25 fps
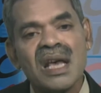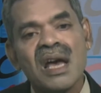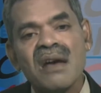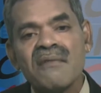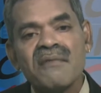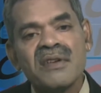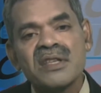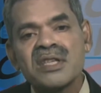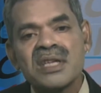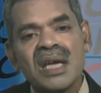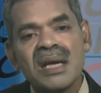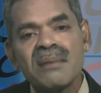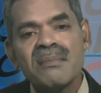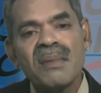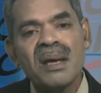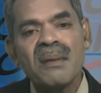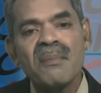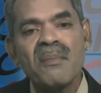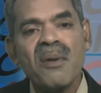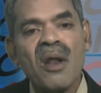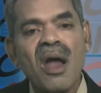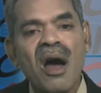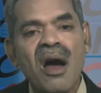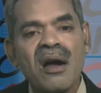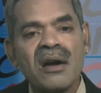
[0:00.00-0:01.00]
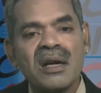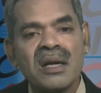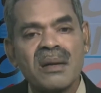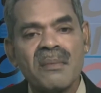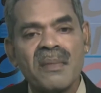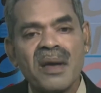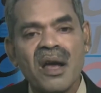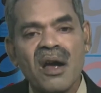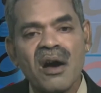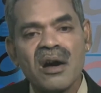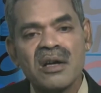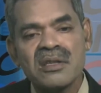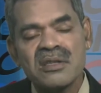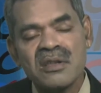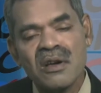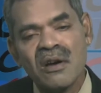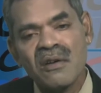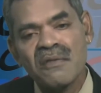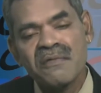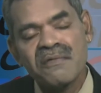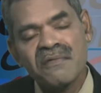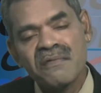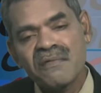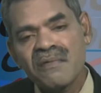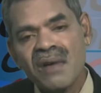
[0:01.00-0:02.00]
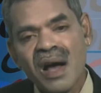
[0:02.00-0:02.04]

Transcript: which can be blocked because of